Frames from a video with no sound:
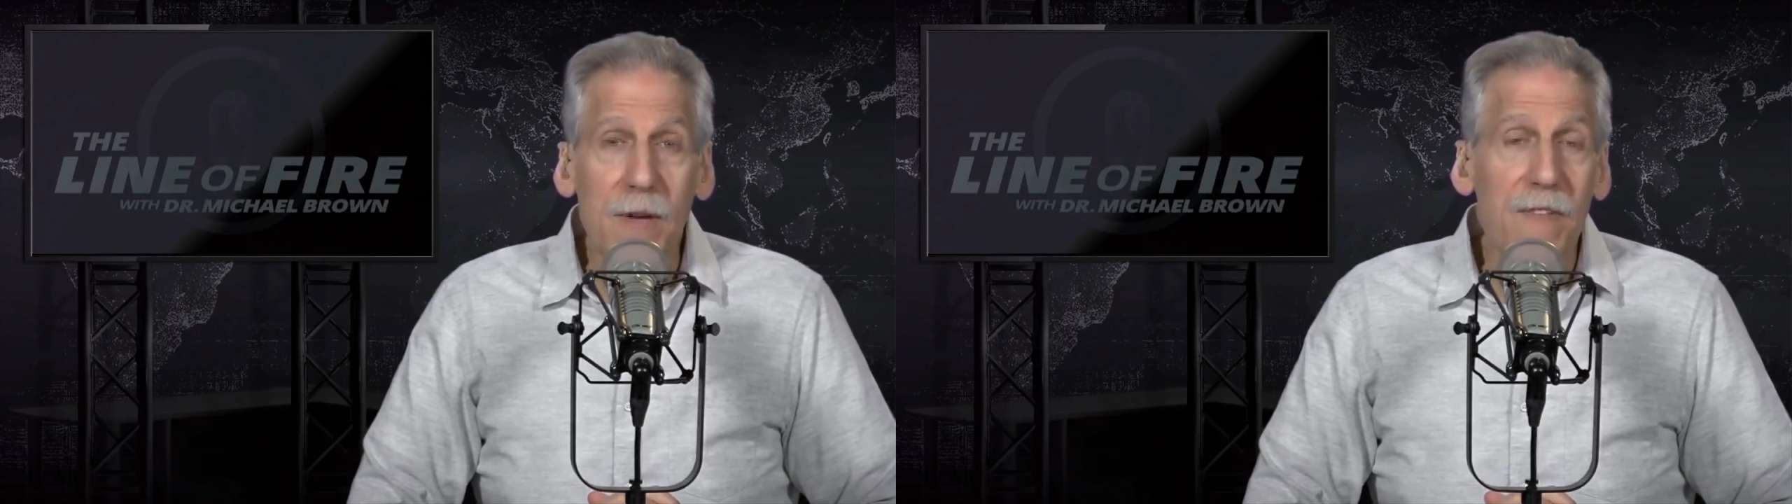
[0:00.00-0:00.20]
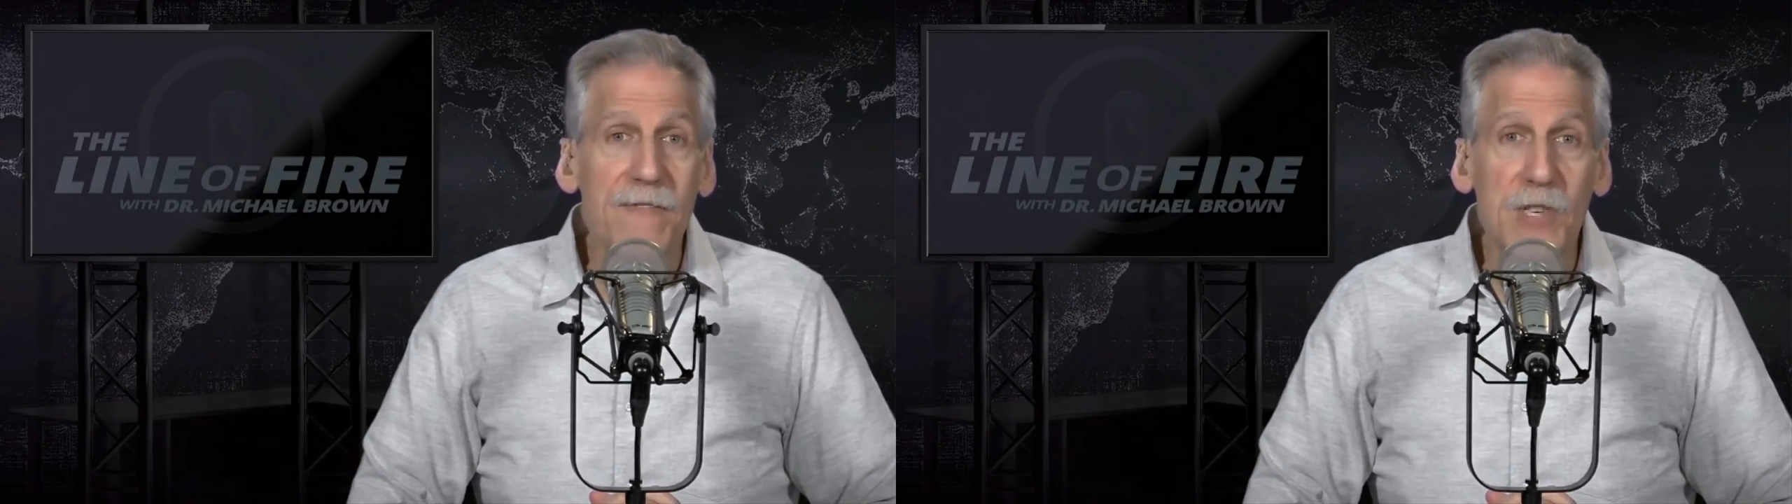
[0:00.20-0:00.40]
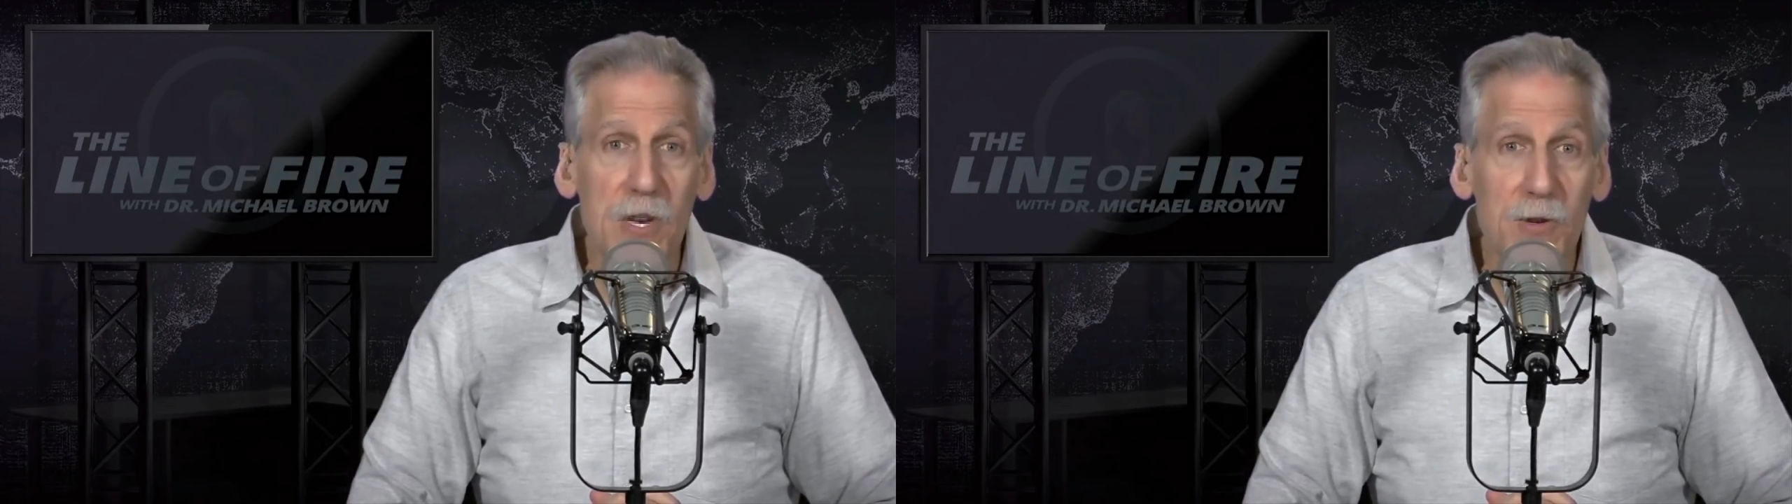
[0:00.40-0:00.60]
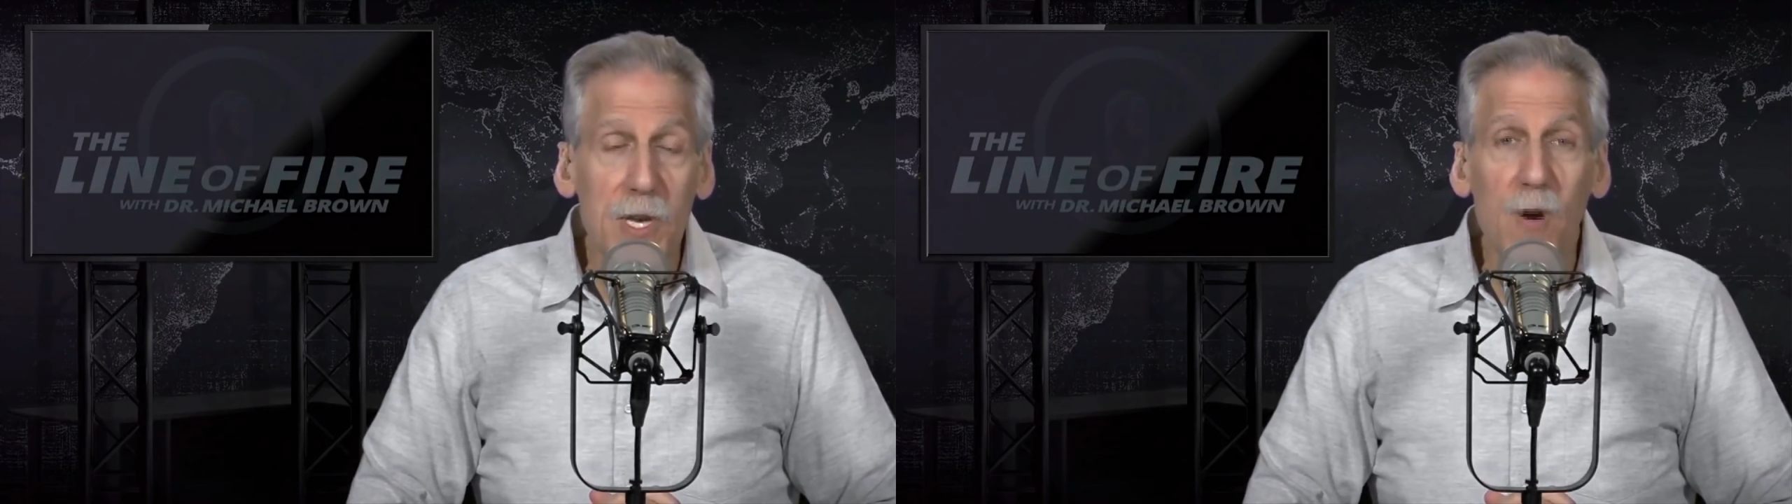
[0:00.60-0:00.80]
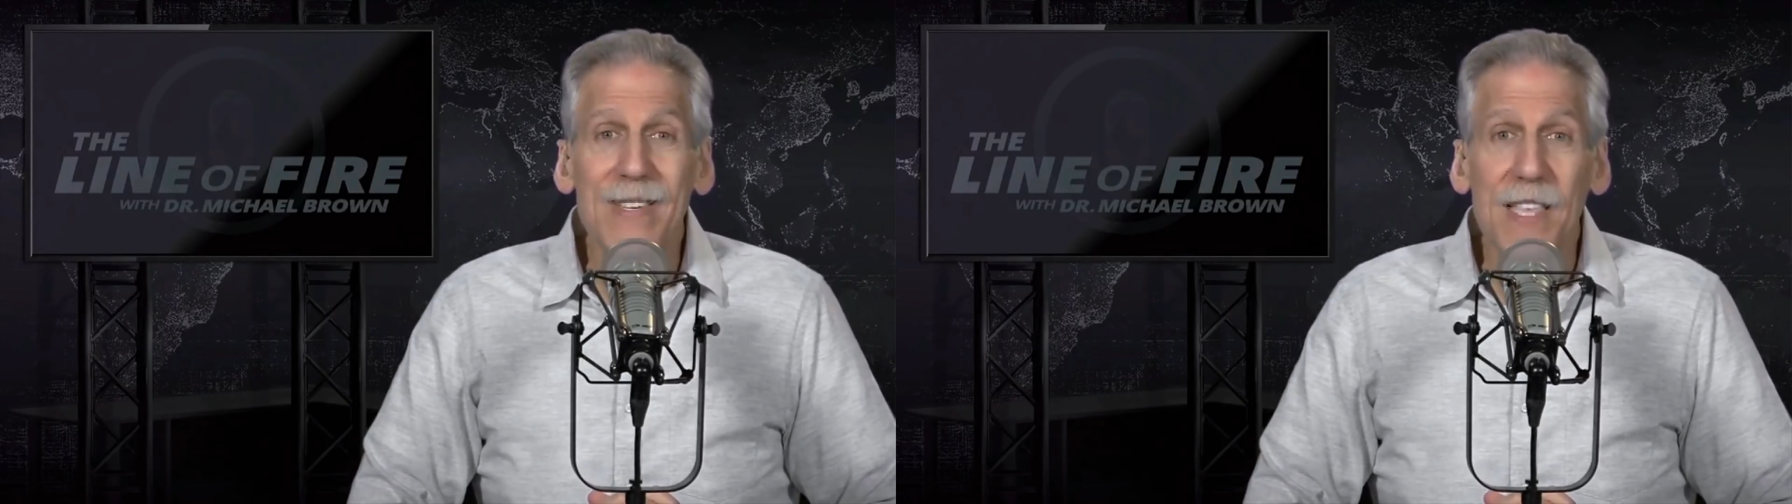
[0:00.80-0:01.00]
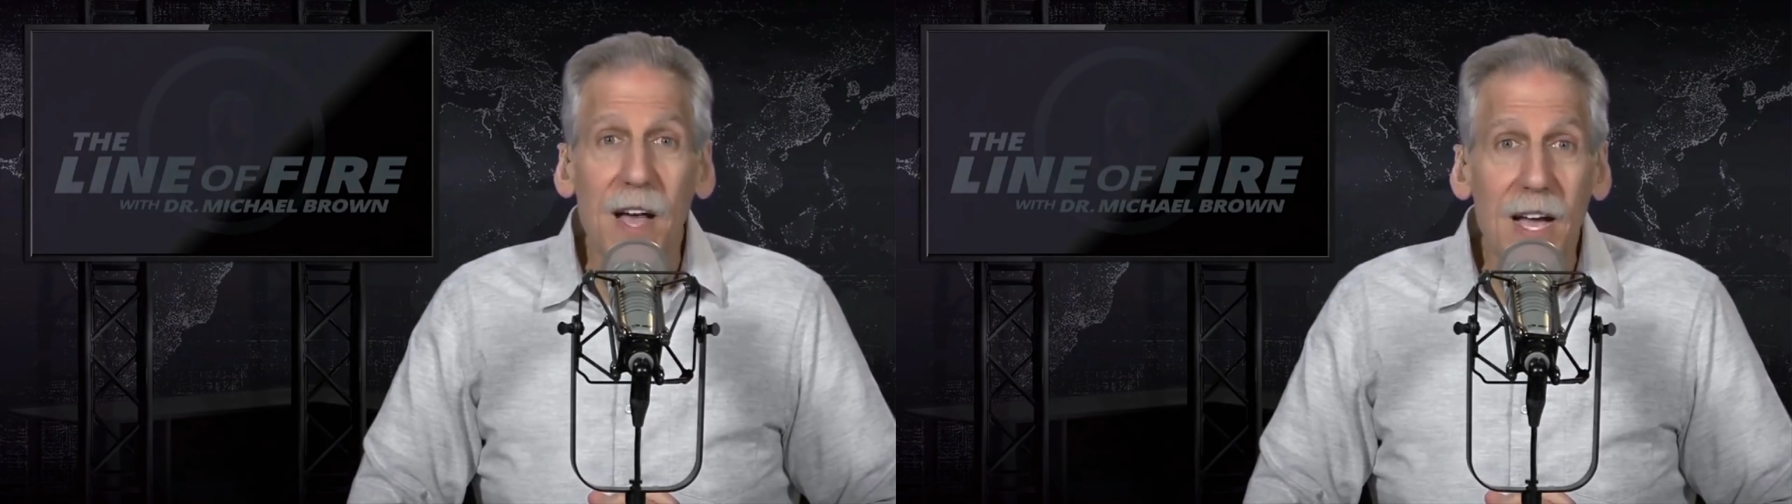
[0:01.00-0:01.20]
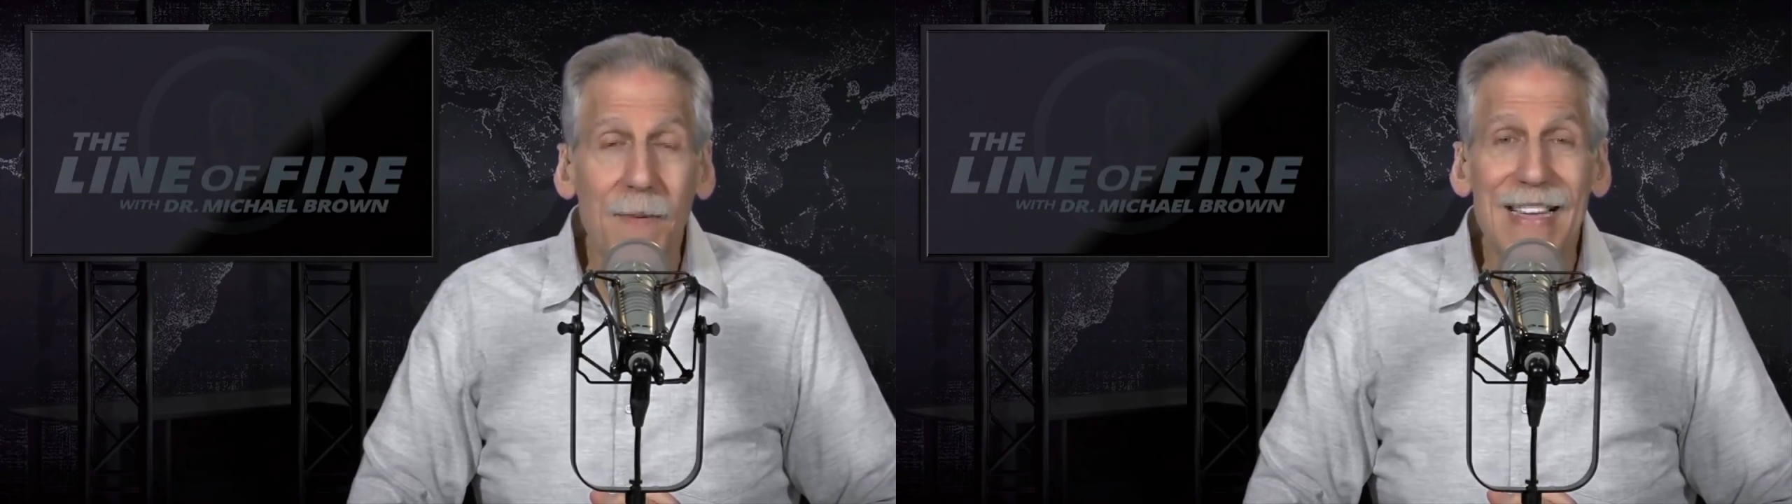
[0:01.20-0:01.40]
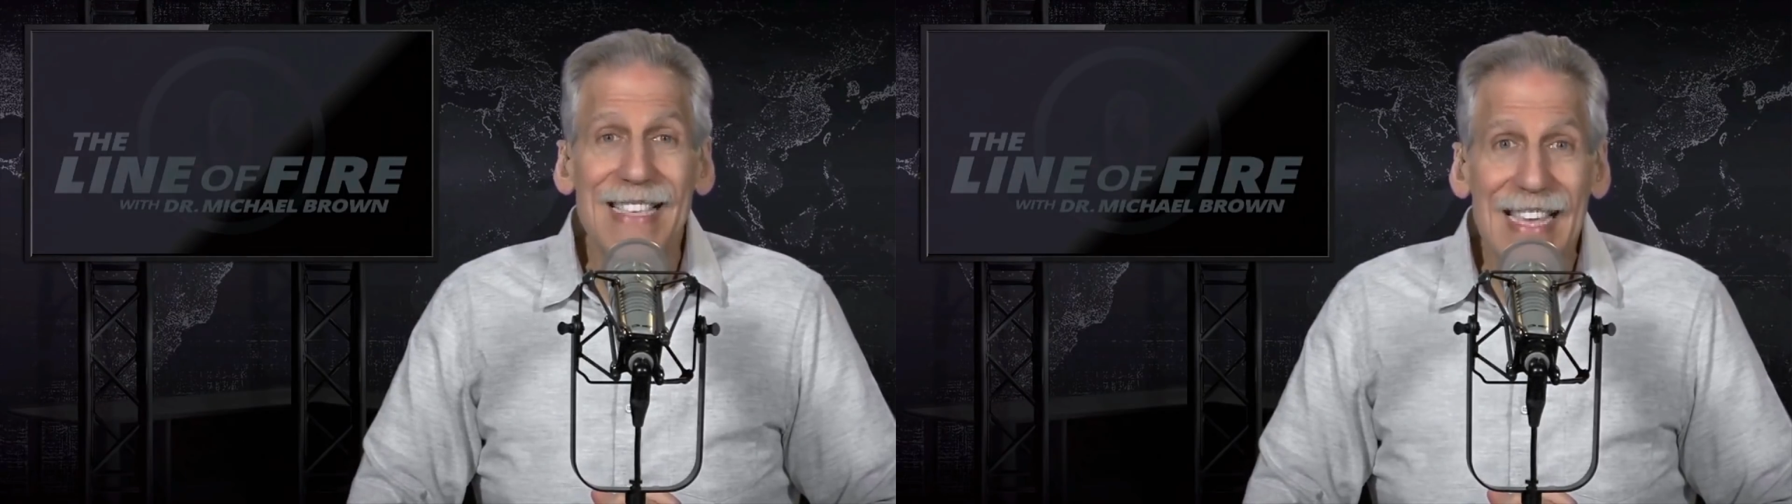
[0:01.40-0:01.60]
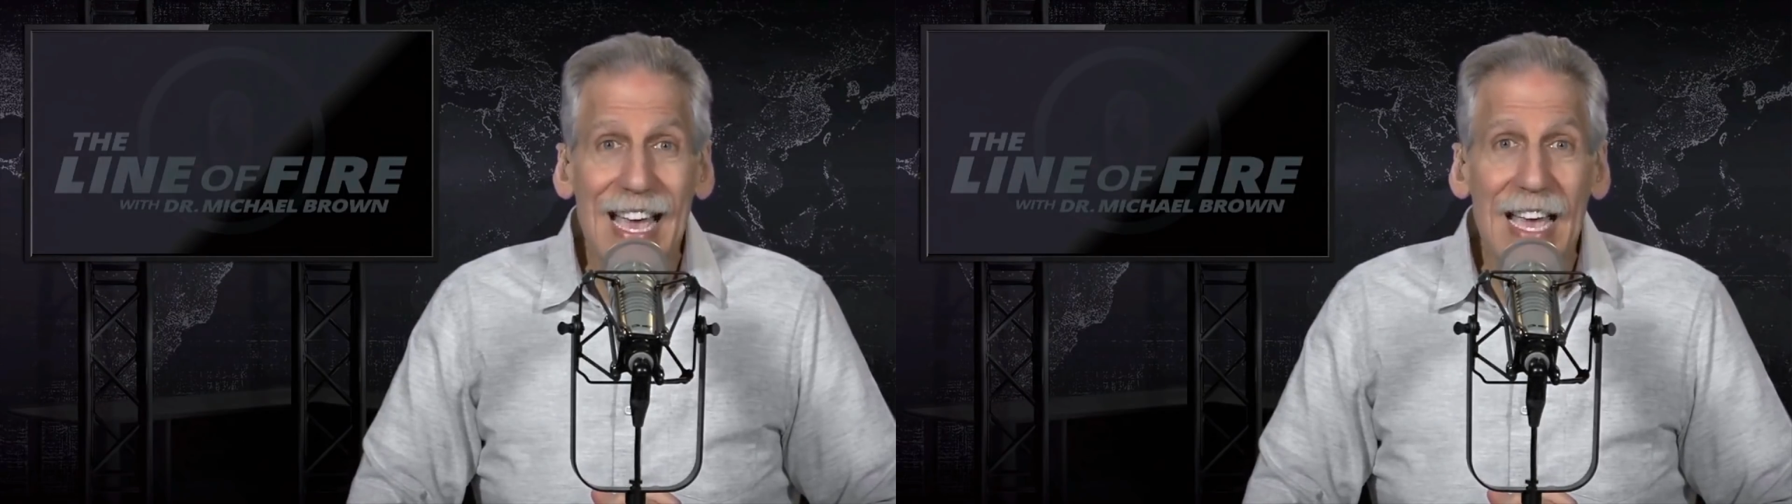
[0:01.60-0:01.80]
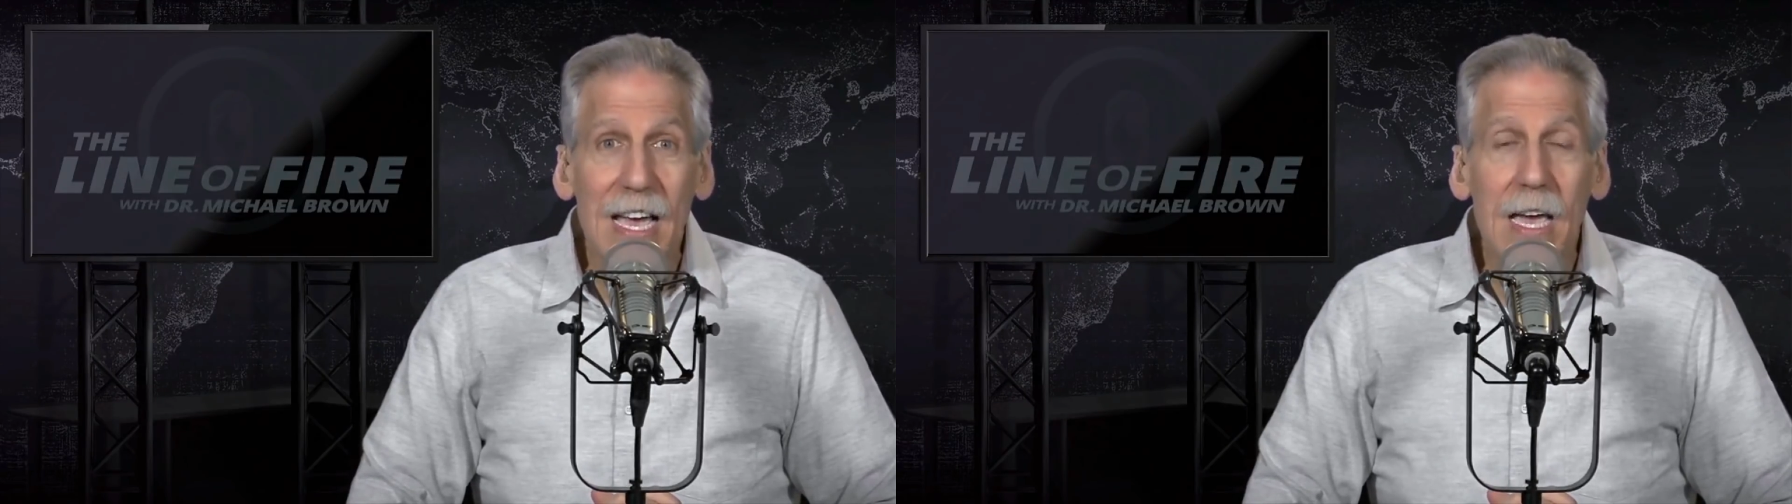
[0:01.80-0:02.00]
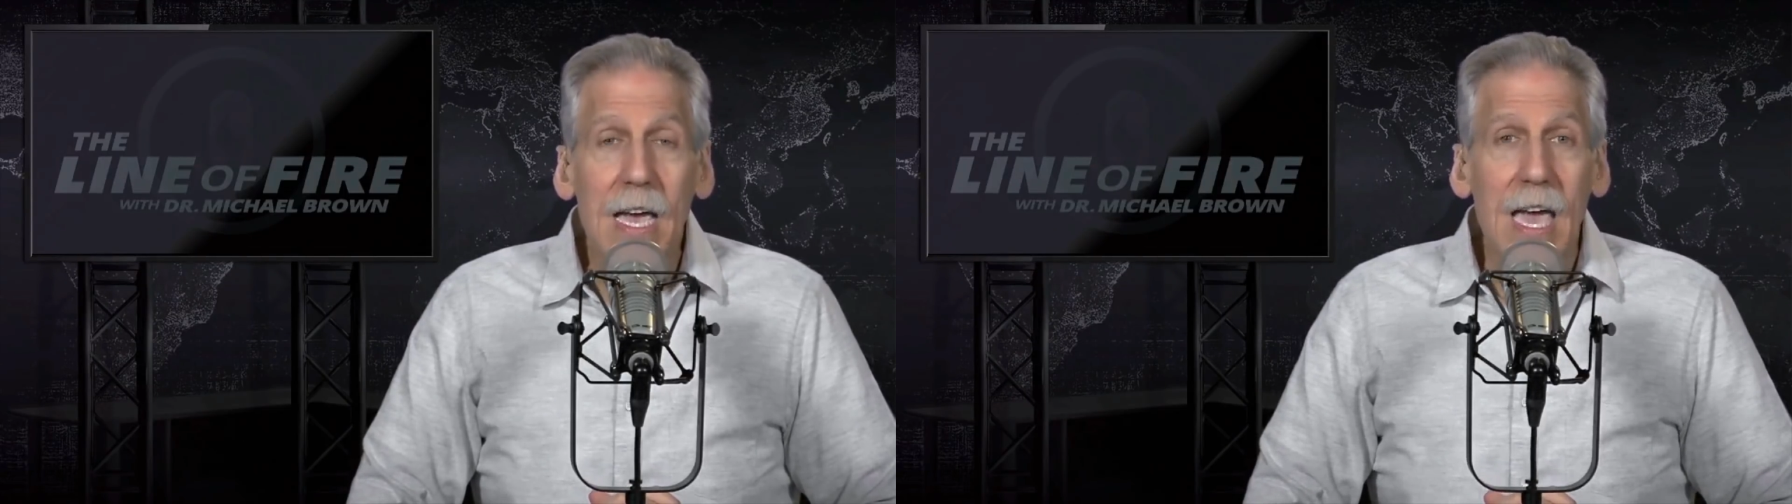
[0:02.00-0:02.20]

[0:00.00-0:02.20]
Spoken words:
even if it's years ago, he's lying about it today.